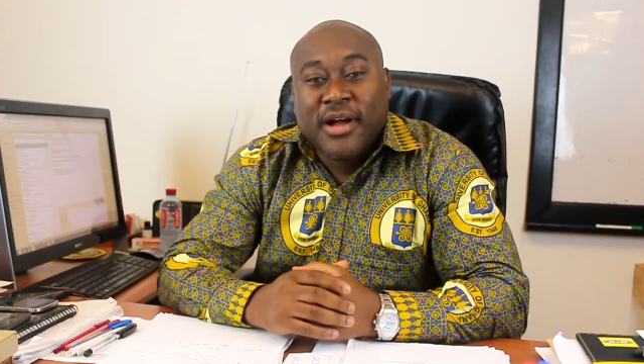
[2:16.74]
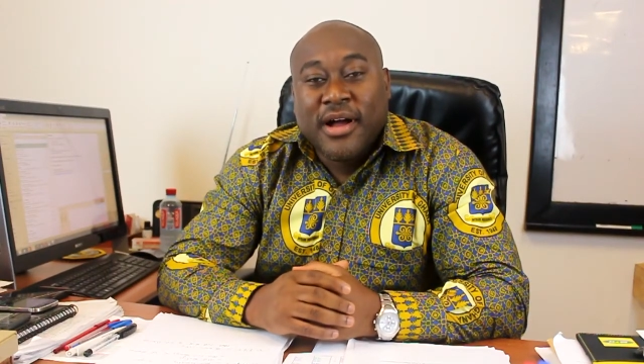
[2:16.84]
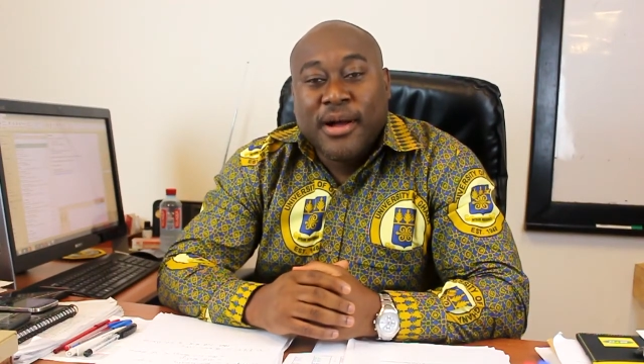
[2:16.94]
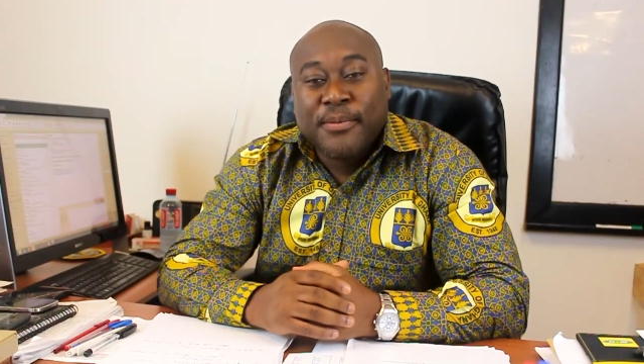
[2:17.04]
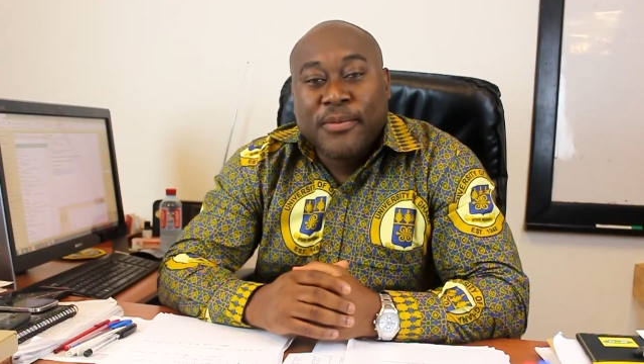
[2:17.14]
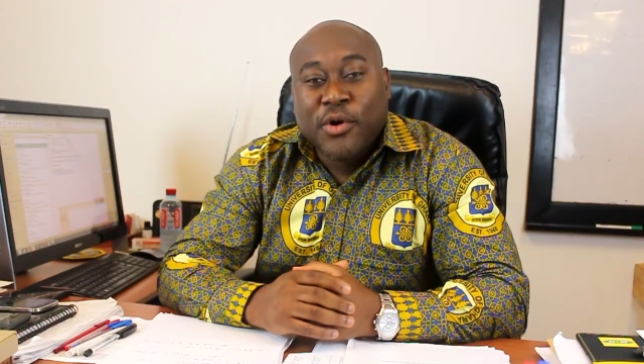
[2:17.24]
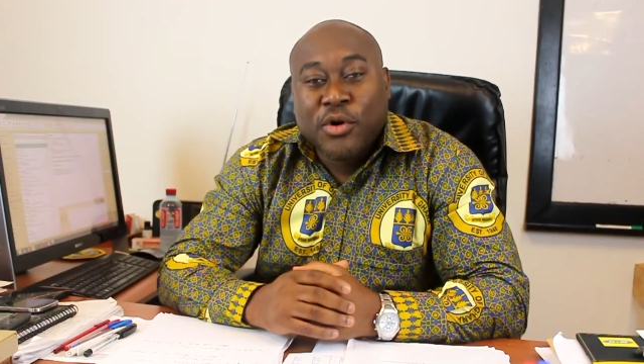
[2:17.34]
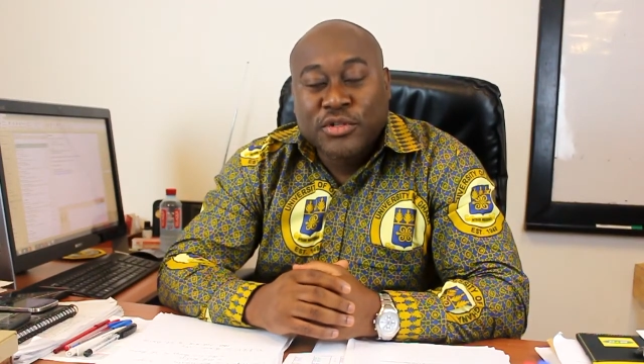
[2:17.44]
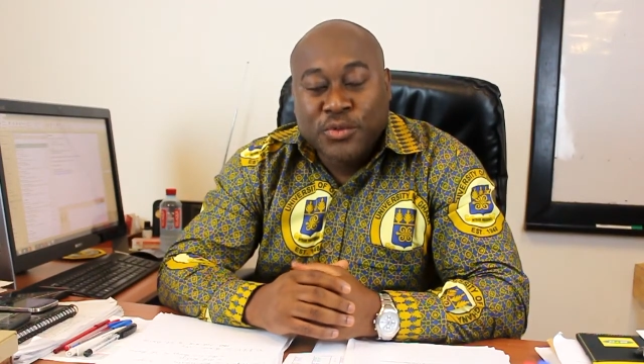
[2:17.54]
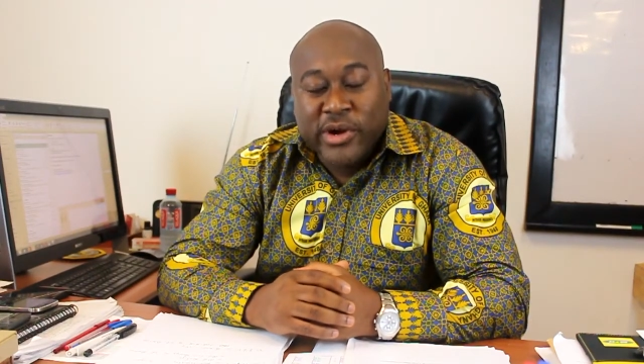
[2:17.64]
um,
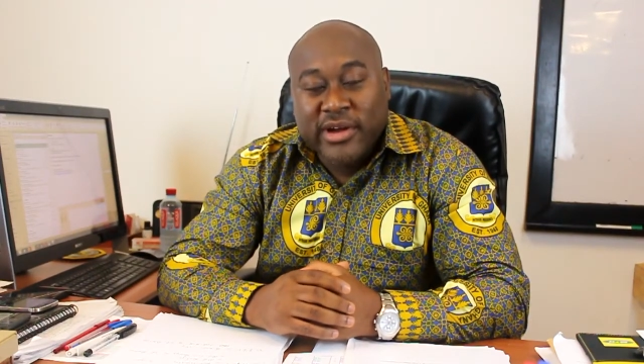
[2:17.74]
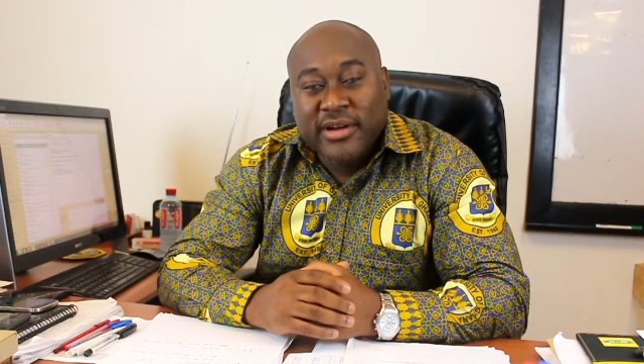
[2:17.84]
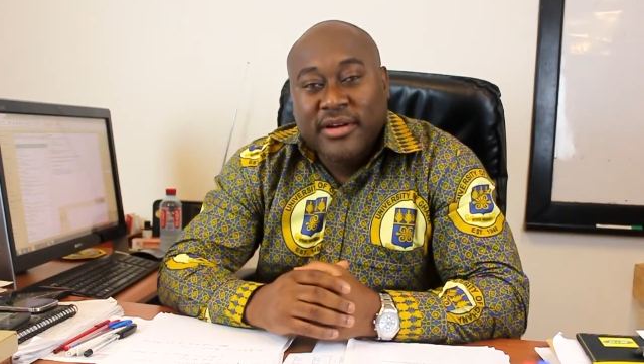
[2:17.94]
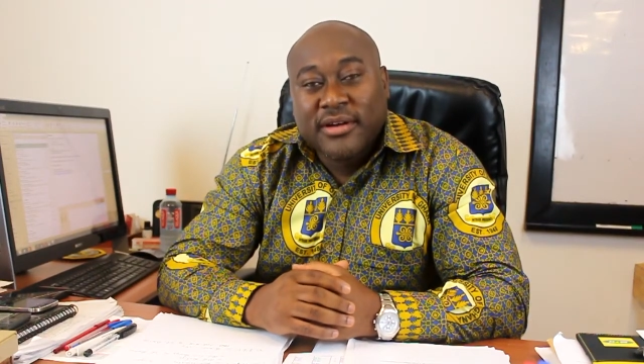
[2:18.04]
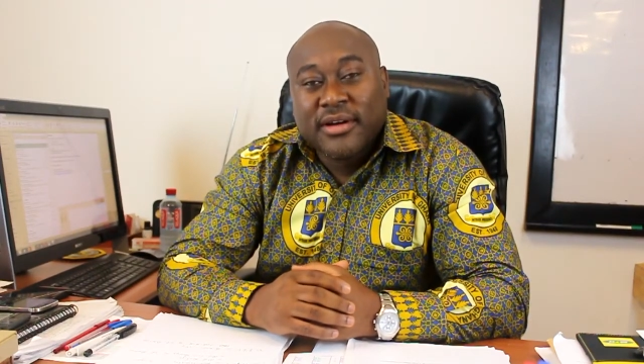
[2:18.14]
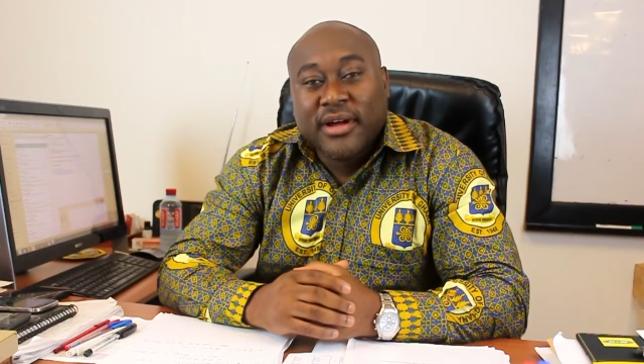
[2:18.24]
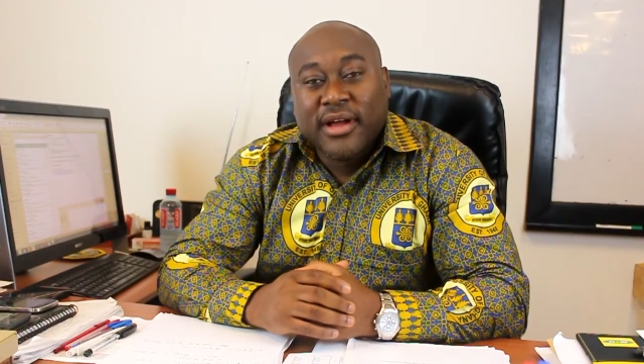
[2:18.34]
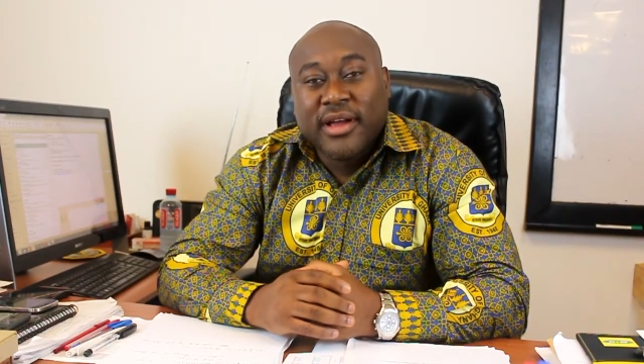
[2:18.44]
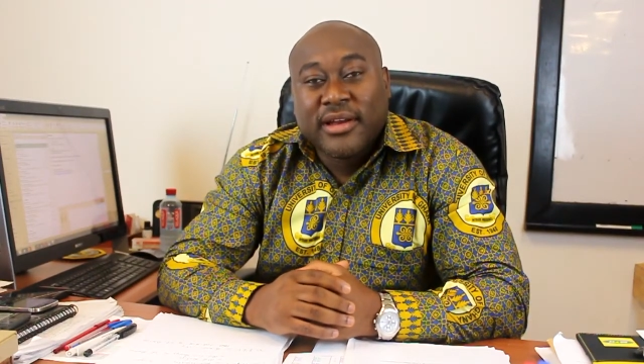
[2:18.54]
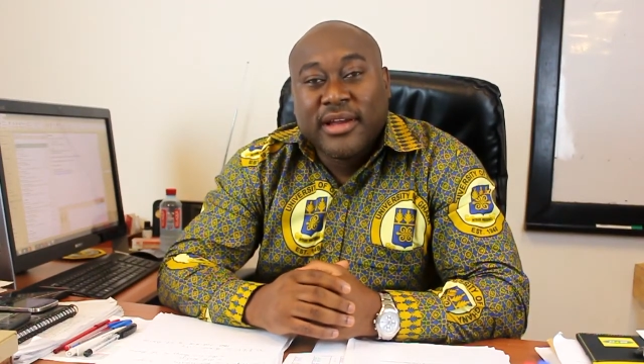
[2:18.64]
coursework,
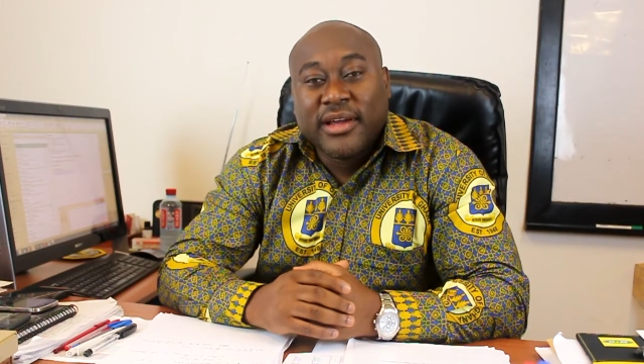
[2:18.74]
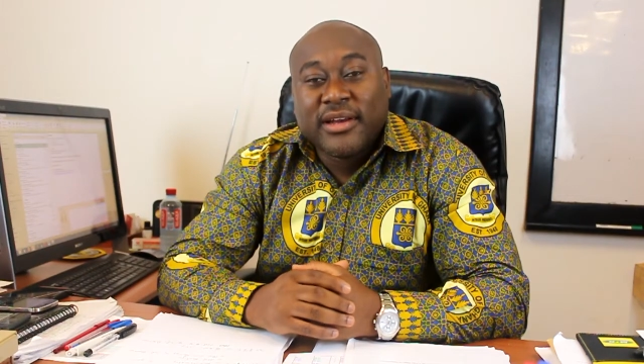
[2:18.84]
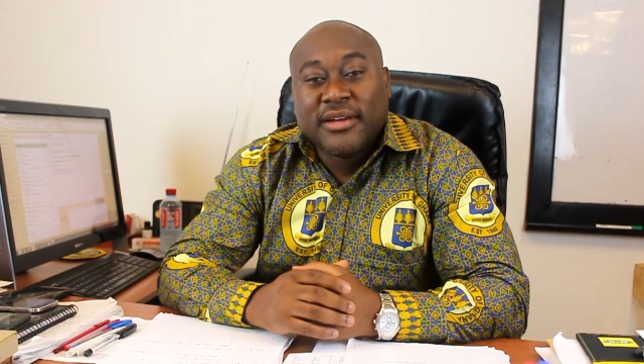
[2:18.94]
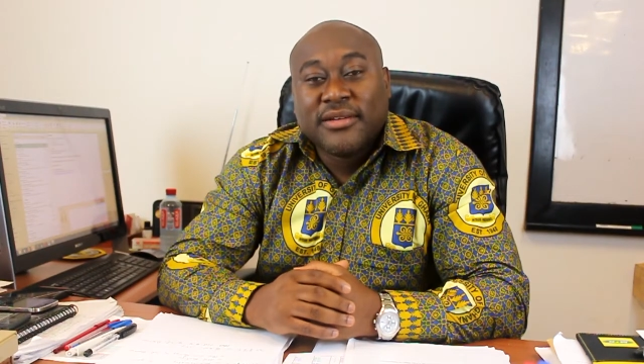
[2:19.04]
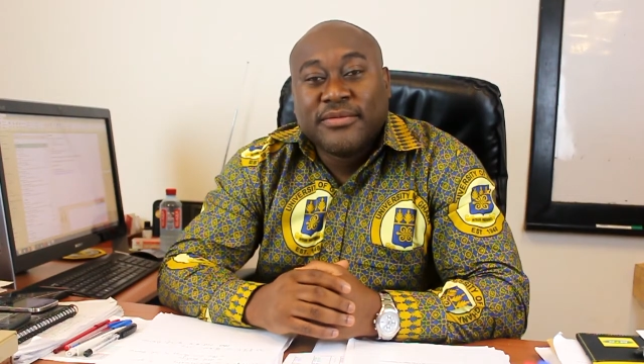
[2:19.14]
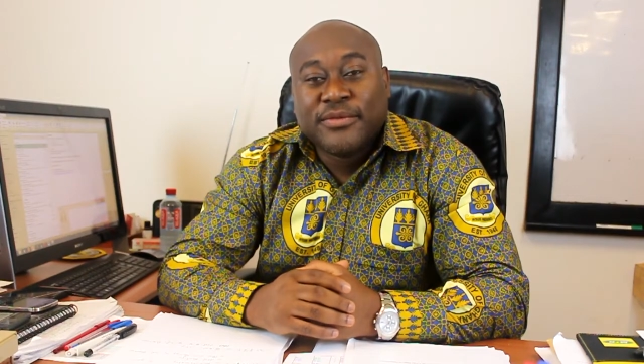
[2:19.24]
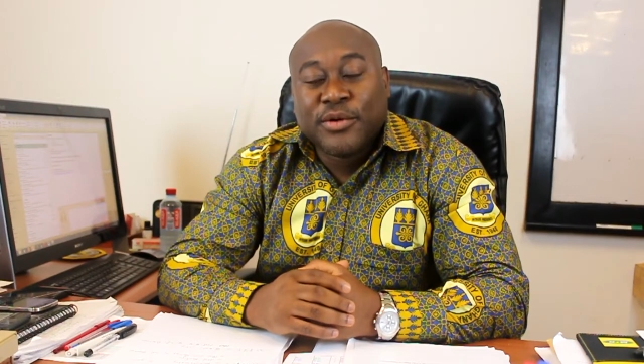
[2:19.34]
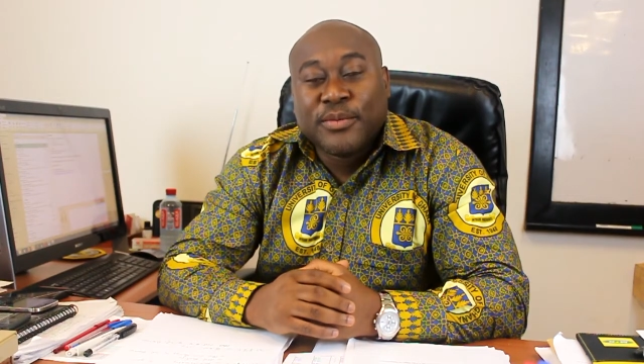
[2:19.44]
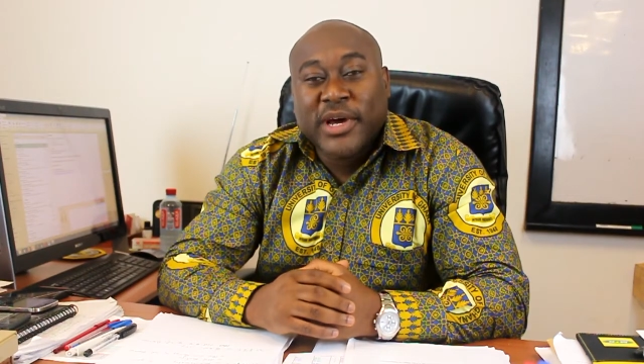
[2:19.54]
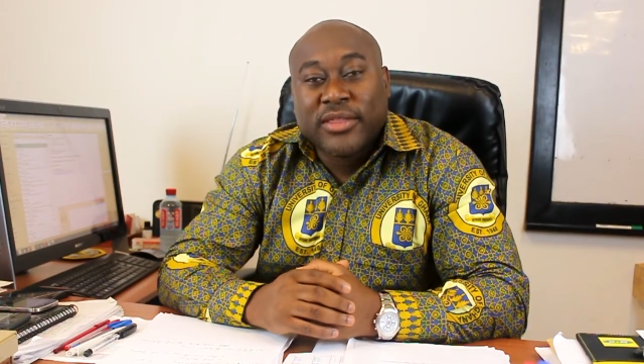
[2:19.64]
and then
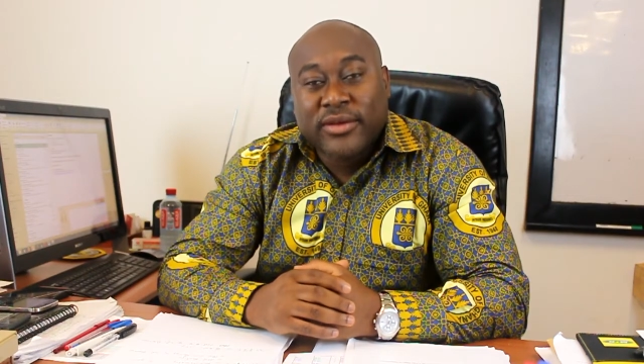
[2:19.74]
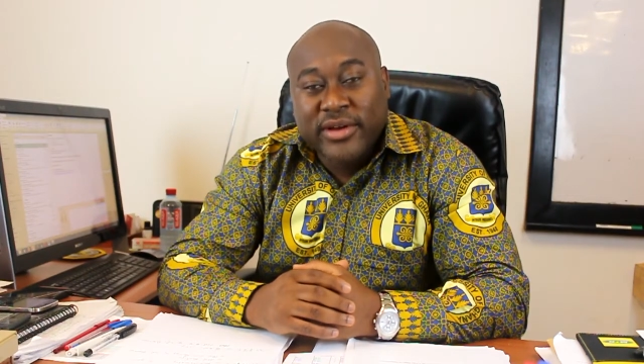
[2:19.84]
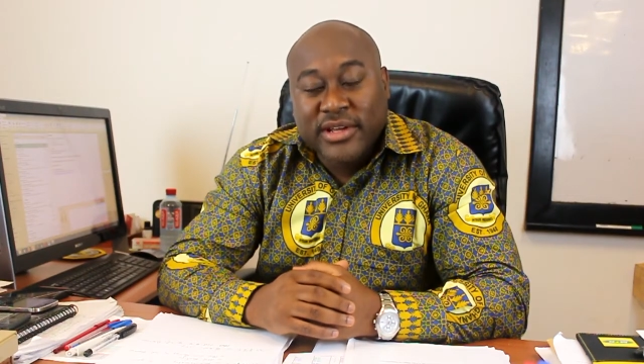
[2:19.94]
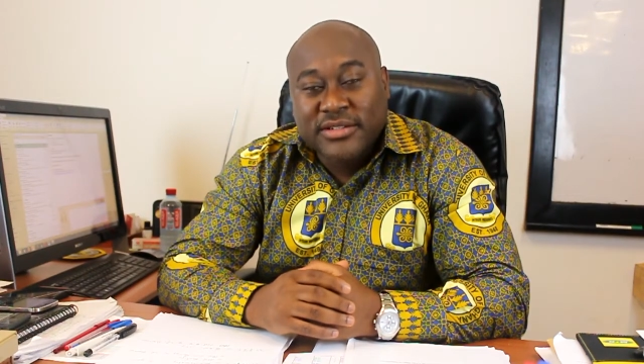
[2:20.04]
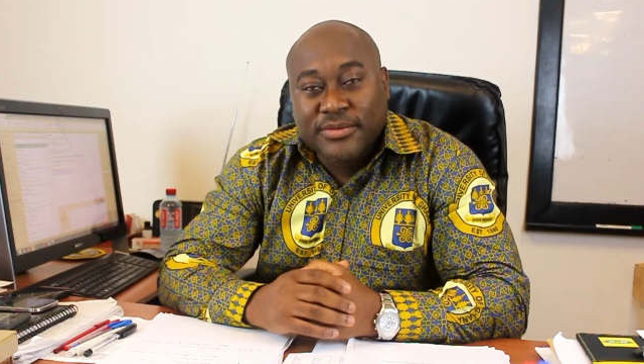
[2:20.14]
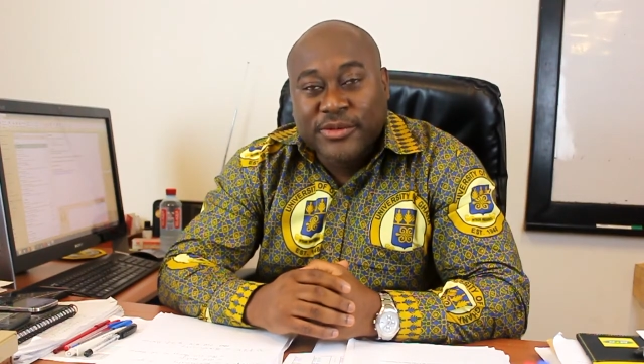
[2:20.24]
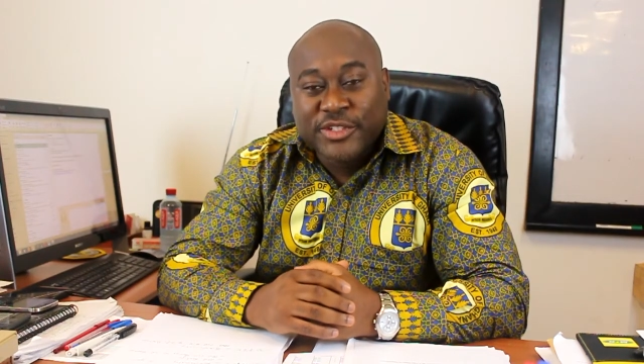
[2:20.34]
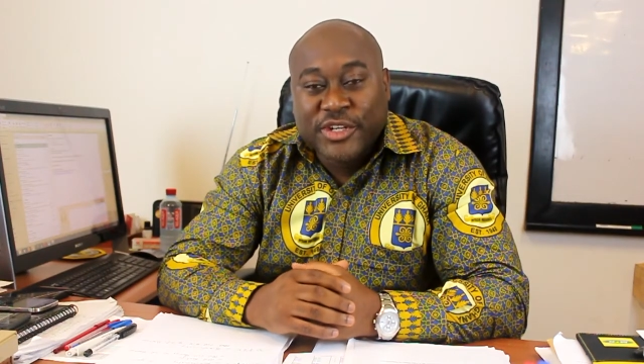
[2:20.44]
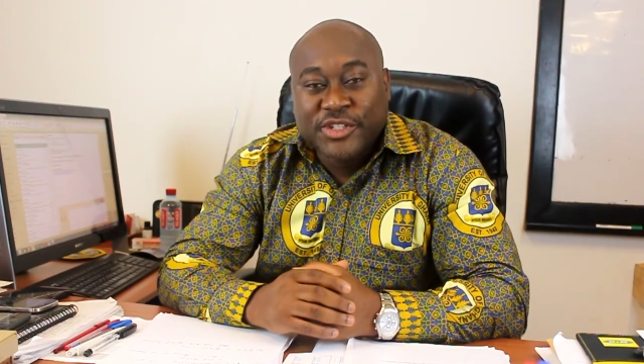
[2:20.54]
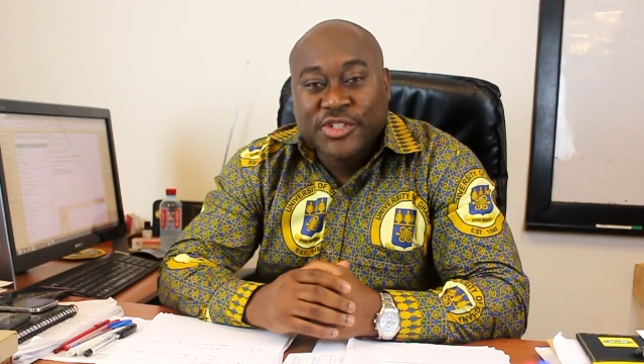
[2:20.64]
followed by three years of
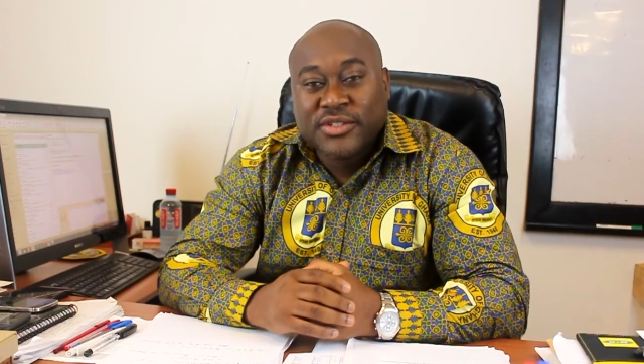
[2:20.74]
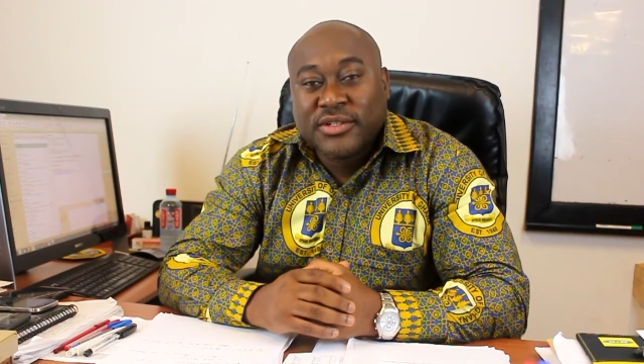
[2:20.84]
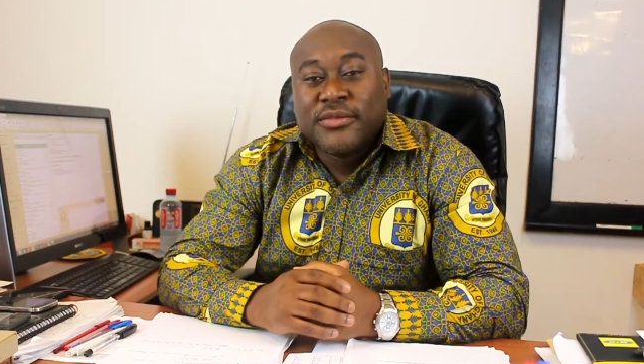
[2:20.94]
research.